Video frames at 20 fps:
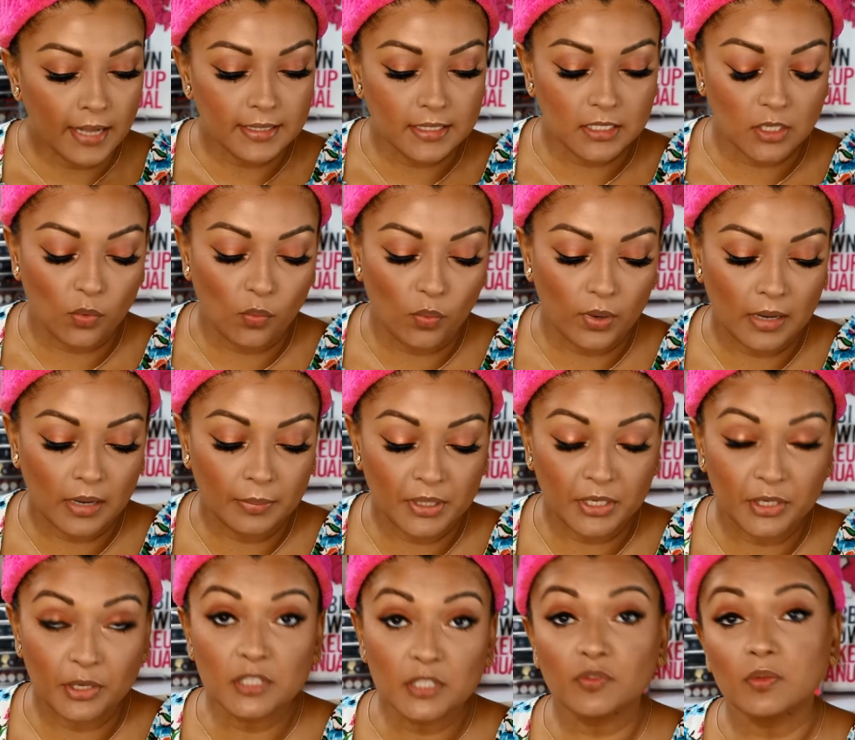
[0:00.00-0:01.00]
So what I'm going
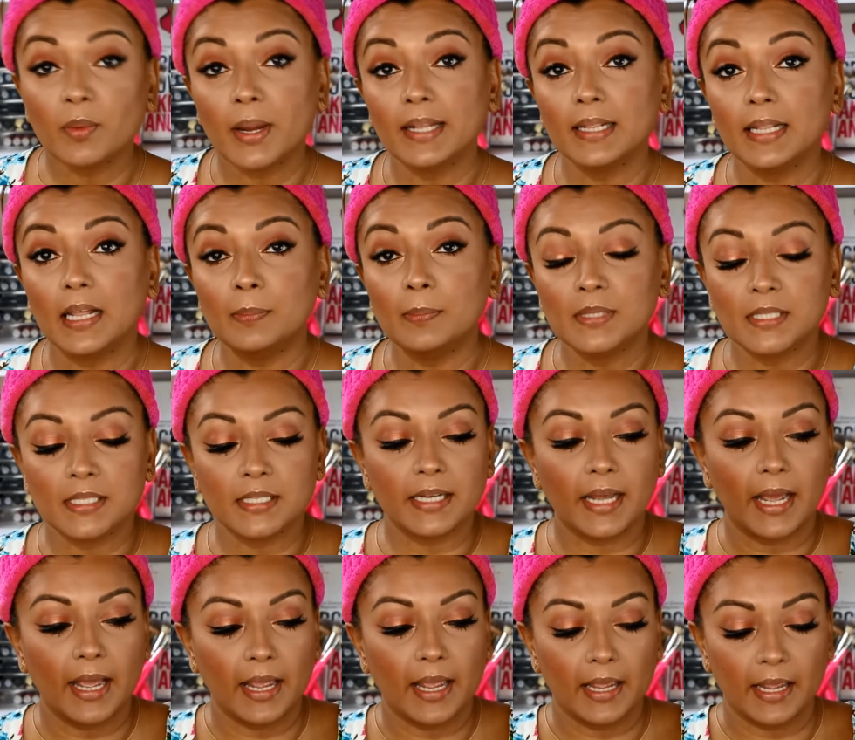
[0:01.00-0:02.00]
to use for my lips
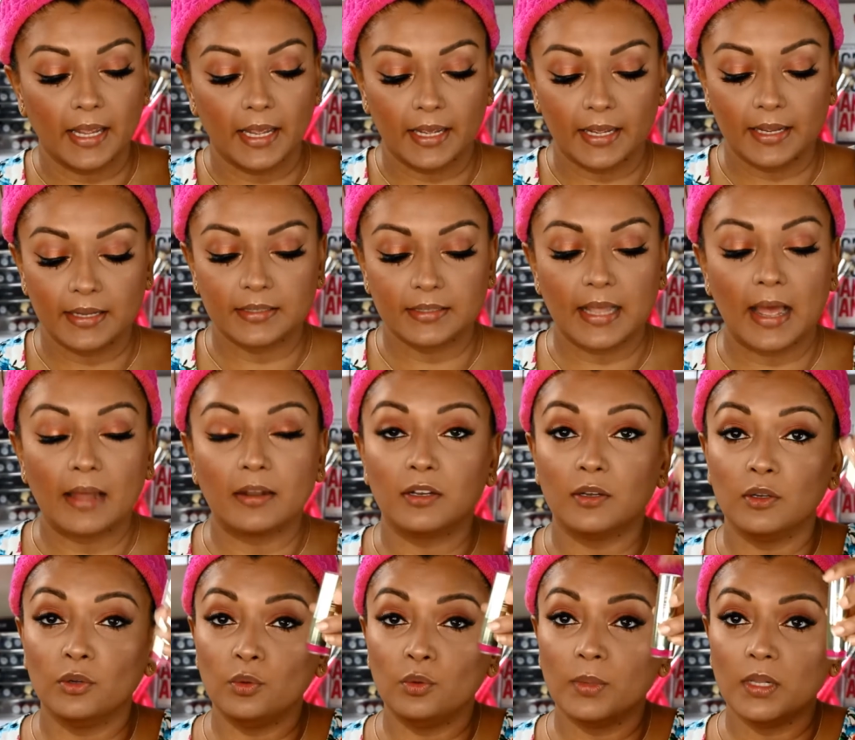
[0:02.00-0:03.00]
today is that
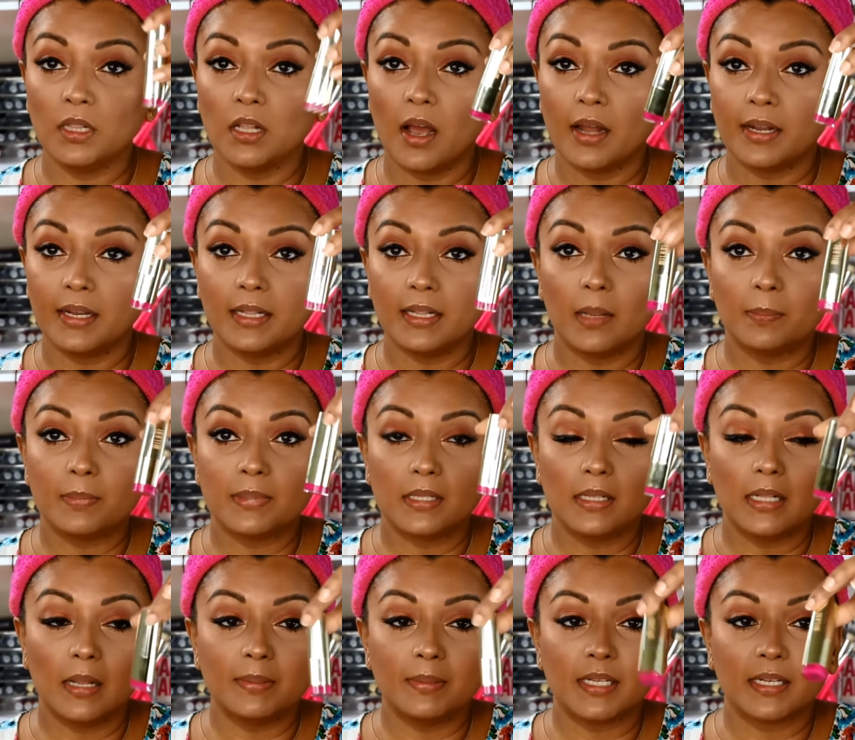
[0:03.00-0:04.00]
new Milani
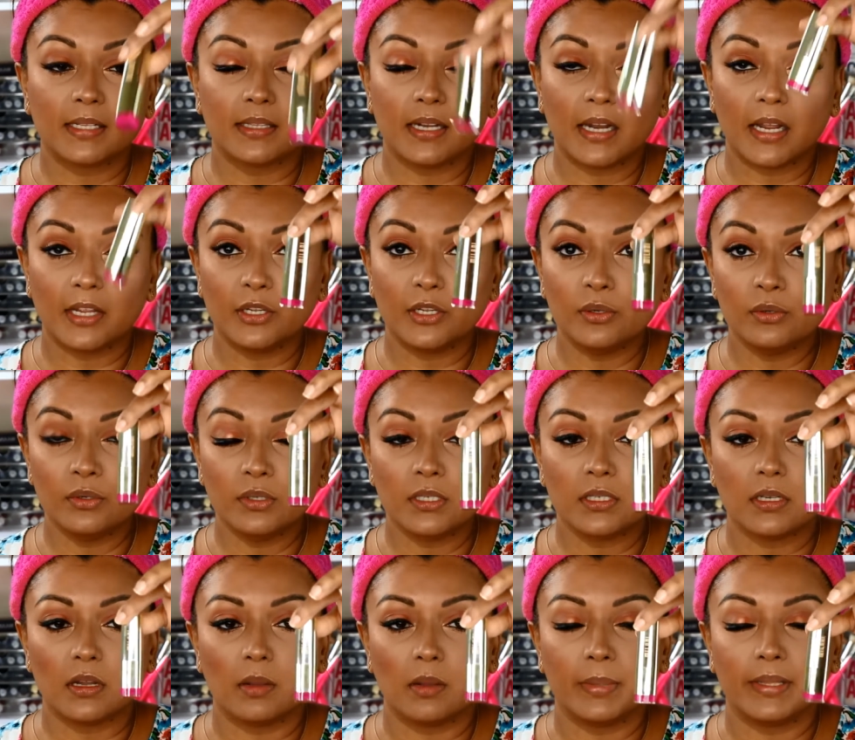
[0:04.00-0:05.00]
lipstick that
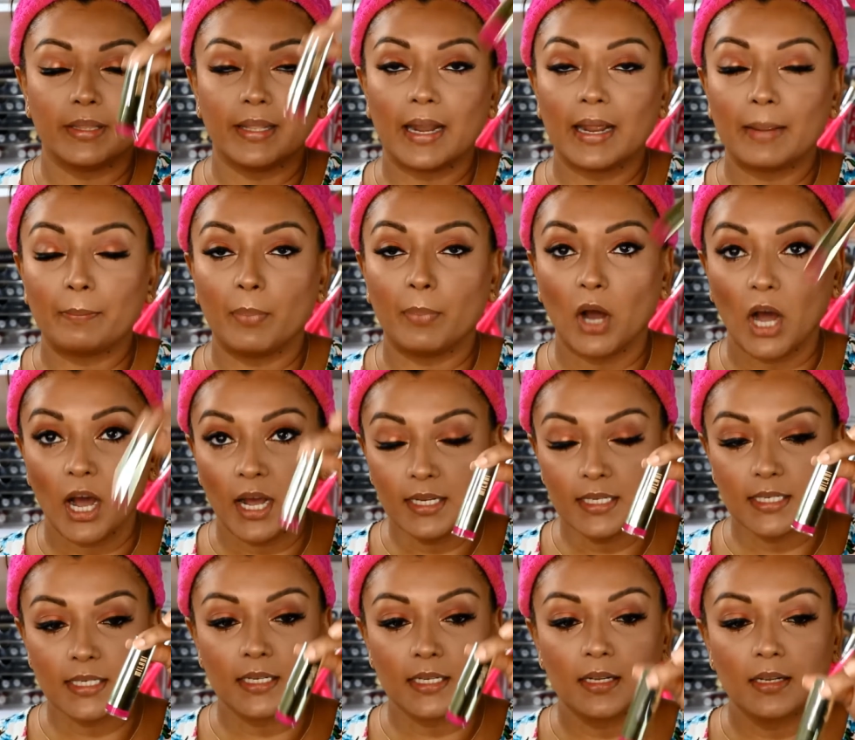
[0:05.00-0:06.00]
I
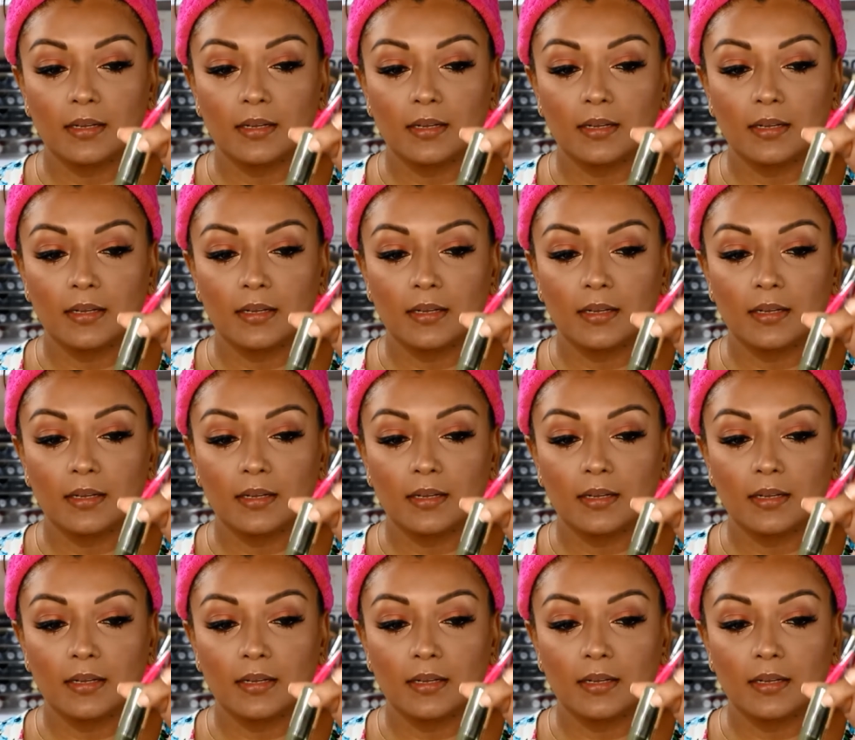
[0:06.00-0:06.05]
bought.